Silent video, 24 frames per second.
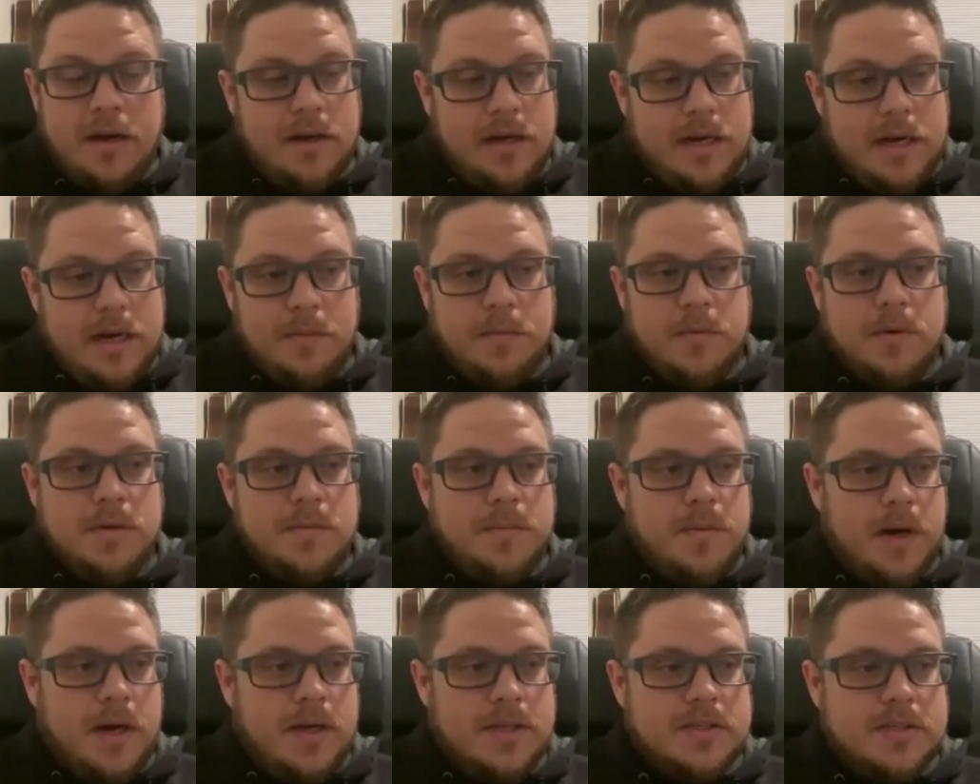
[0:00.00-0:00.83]
would
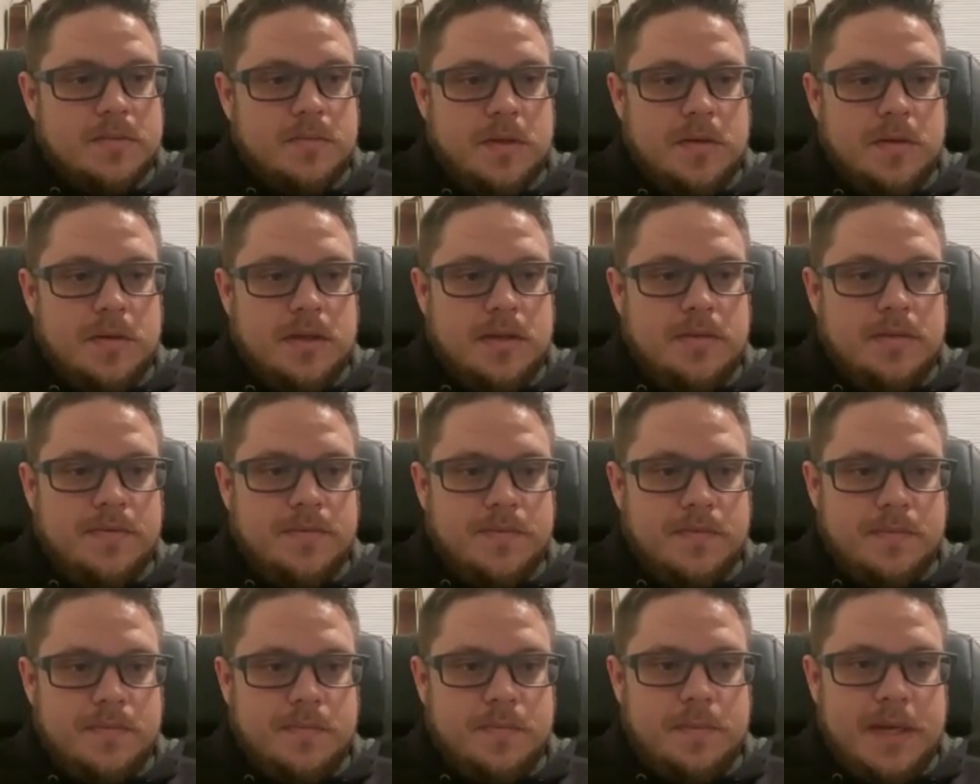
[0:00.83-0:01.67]
possibly
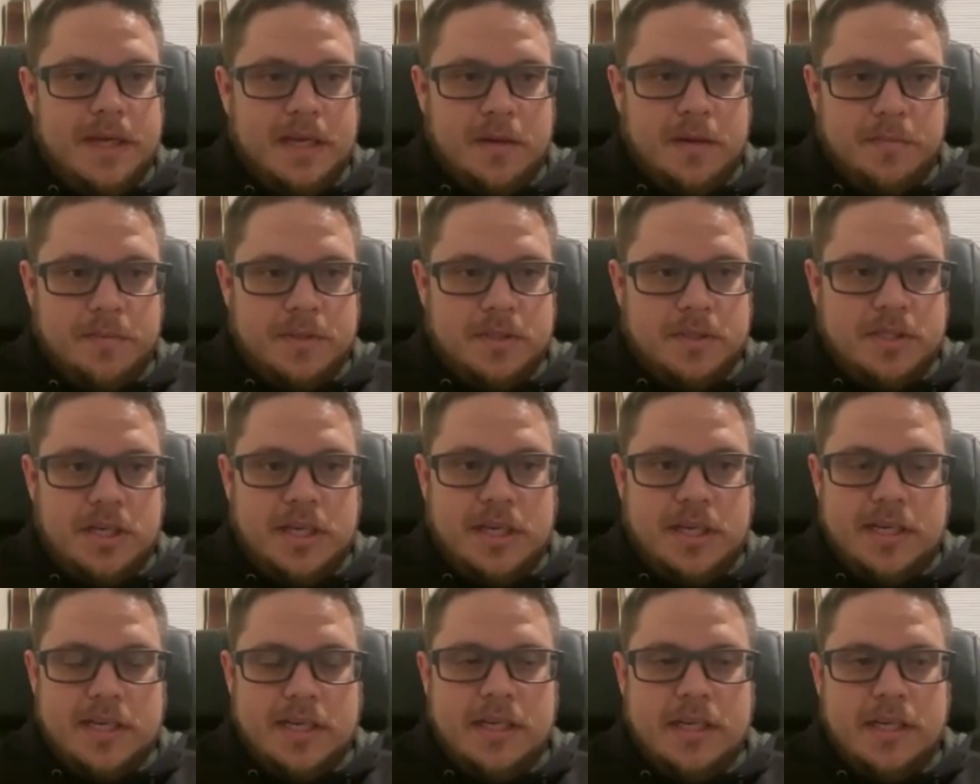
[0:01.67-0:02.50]
pick up a
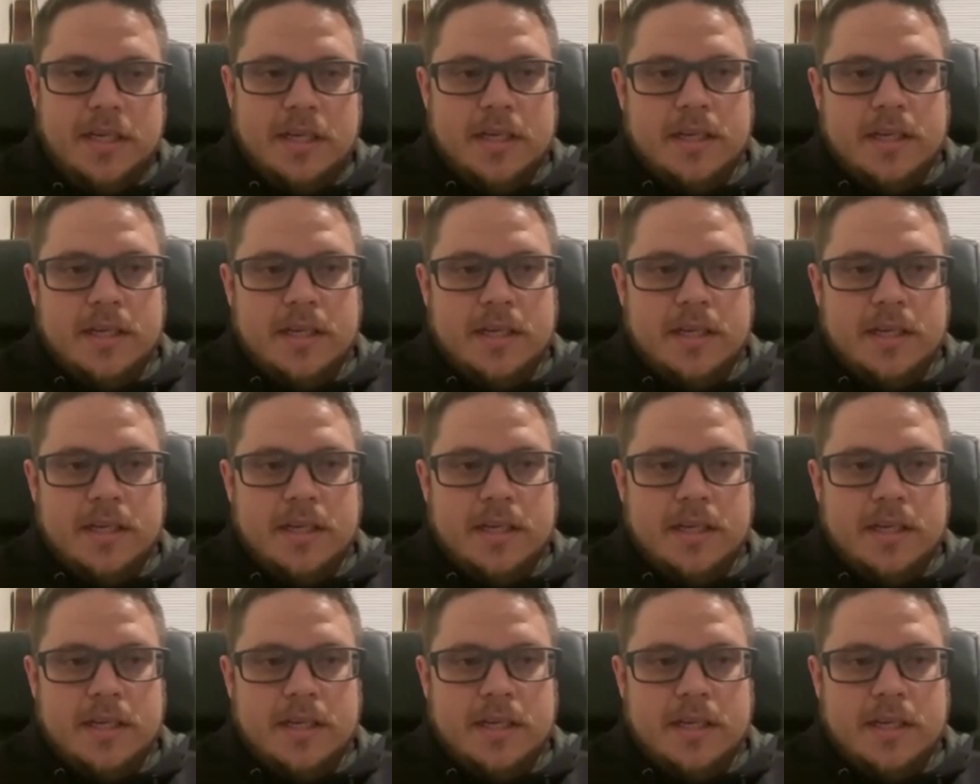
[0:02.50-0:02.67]
jig.